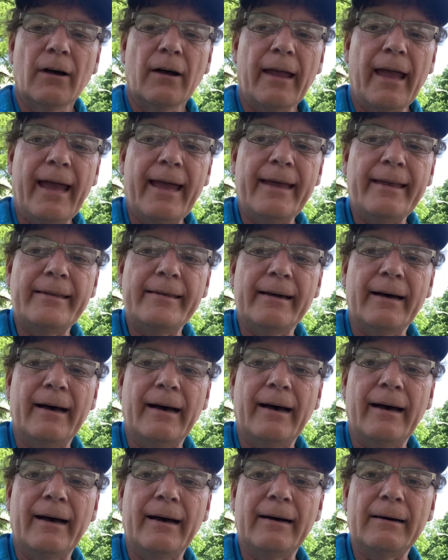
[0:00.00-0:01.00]
and
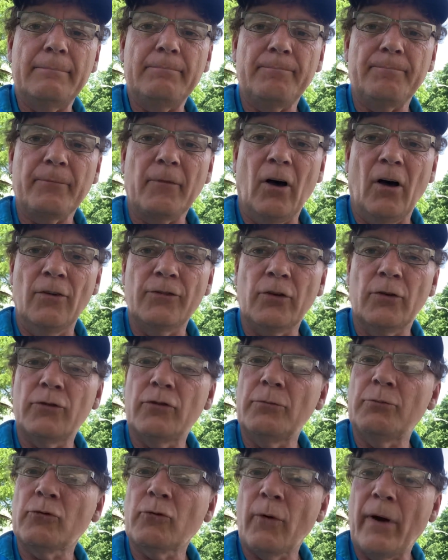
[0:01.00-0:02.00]
um, also
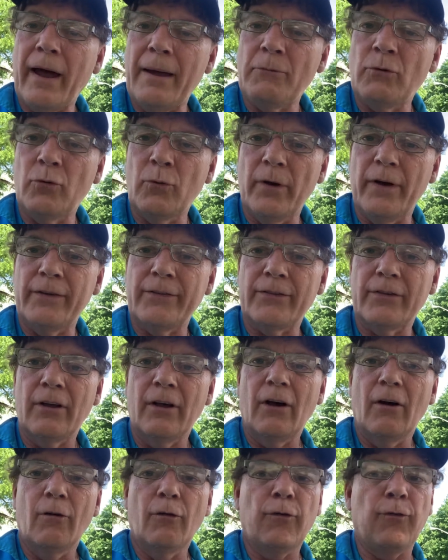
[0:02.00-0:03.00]
subscribe to us,
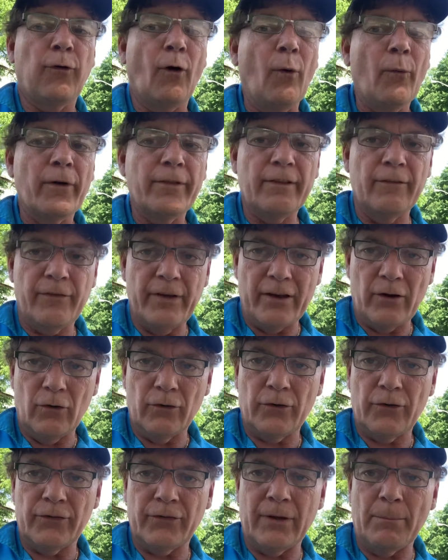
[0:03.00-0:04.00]
forward the video
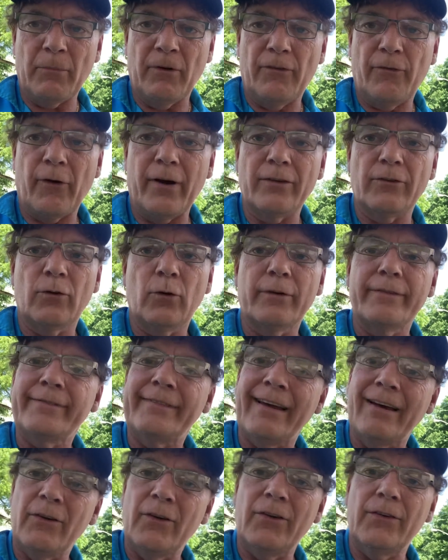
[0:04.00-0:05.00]
to some of the friends or
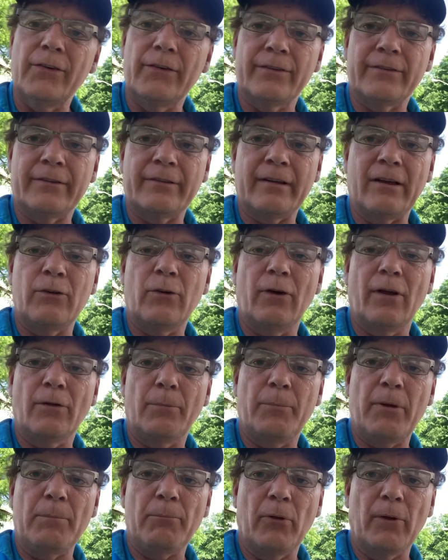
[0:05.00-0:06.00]
tell, you, tell your other
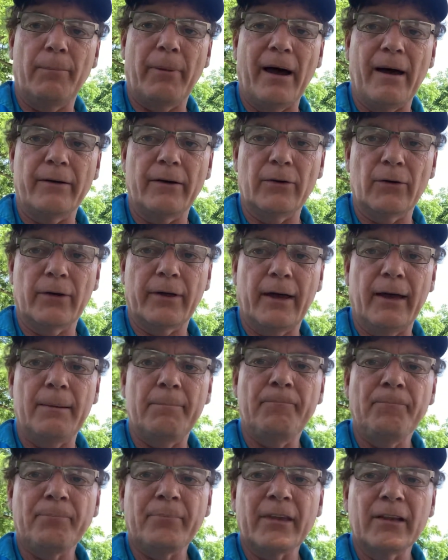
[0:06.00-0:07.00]
people about it, okay?
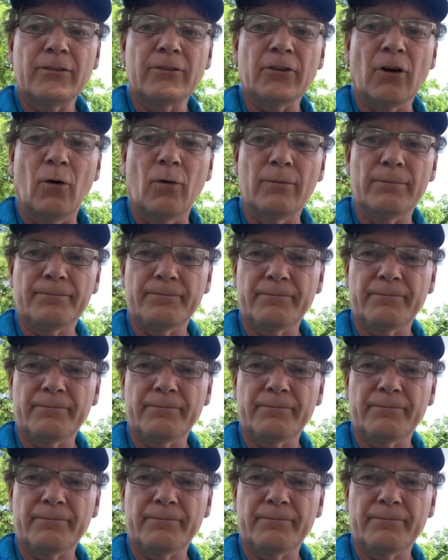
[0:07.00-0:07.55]
So